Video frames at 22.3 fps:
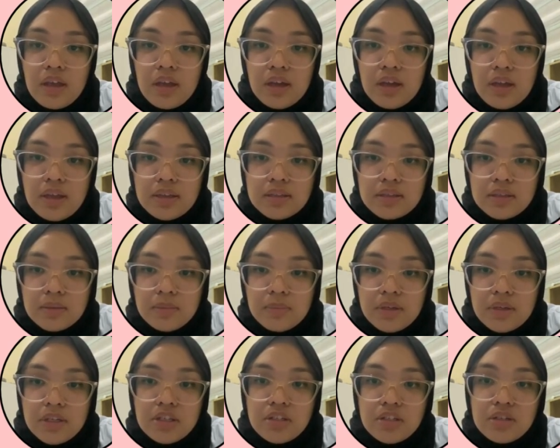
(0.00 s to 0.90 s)

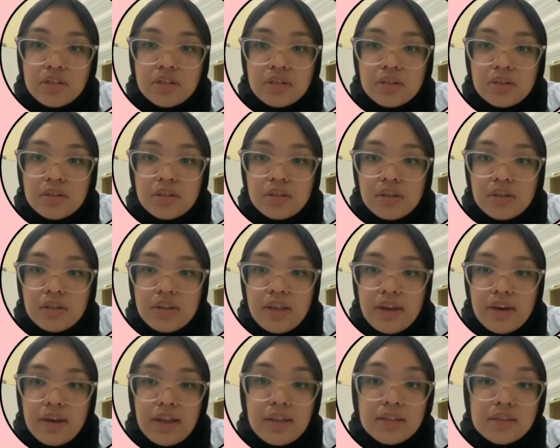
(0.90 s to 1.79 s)
established
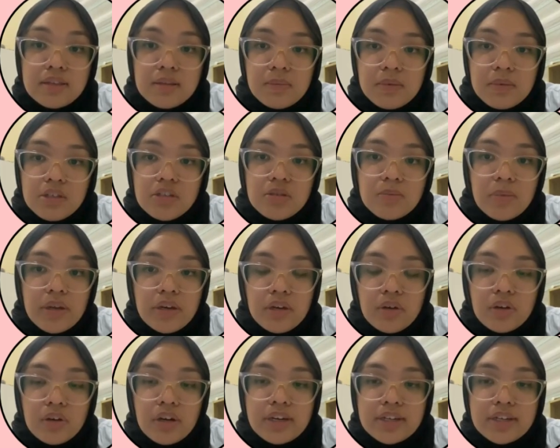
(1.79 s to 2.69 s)
by the
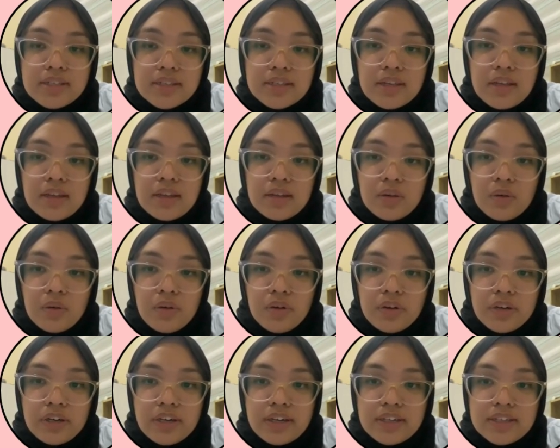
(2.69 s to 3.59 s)

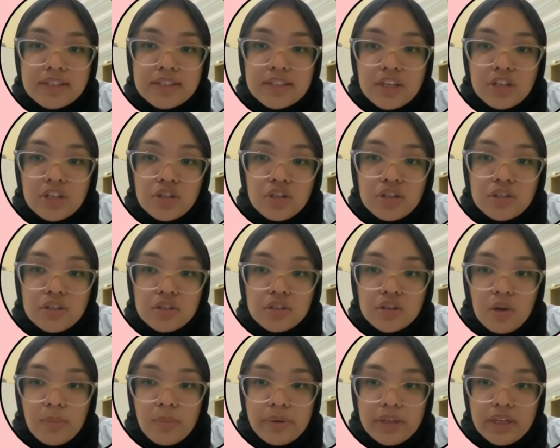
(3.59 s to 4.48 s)
organization's
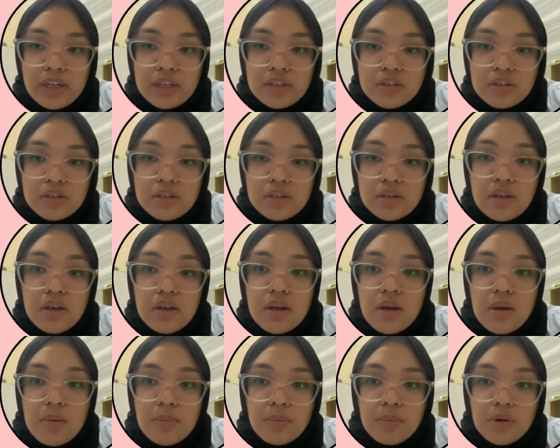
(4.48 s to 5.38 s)
communication
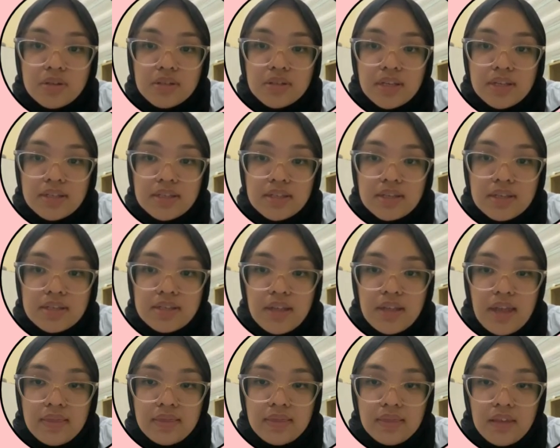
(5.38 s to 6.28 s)
processes
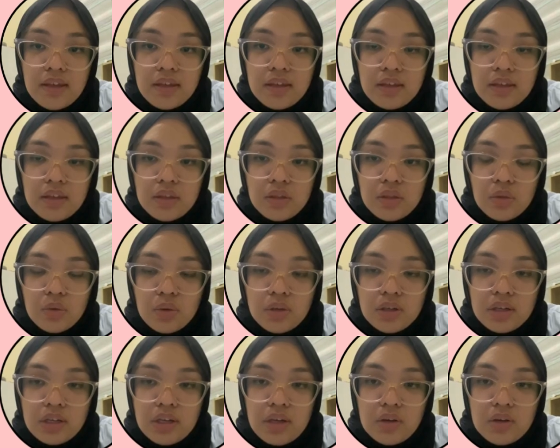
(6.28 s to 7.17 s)
and taking into
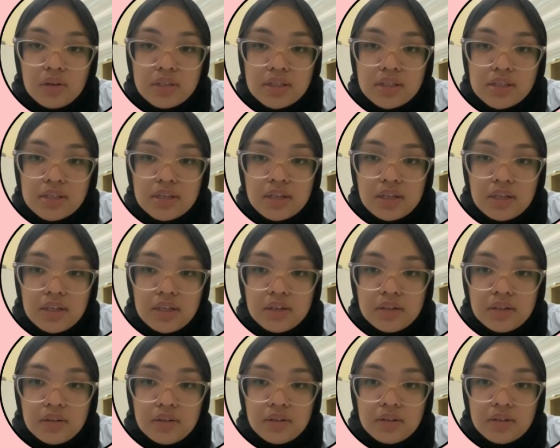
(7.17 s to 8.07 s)
account its
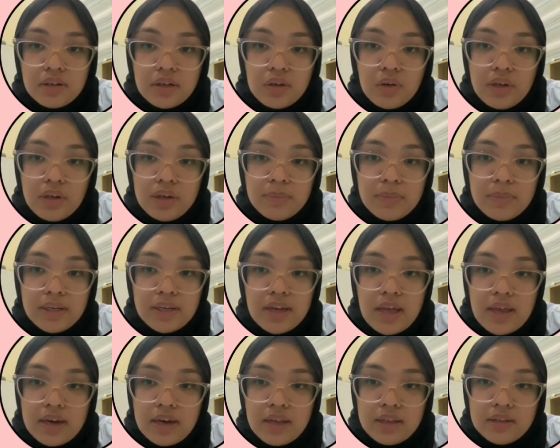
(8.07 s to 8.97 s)
legal requirement
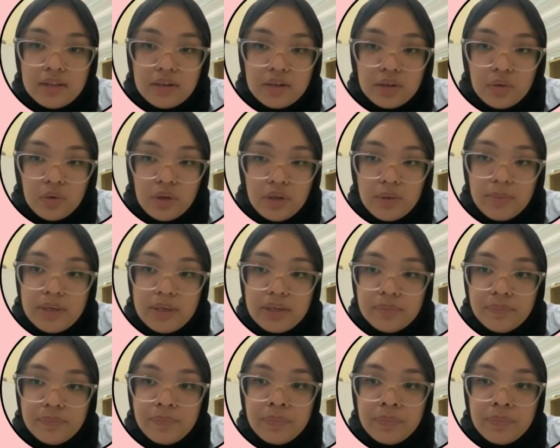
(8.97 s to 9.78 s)
and other requirements.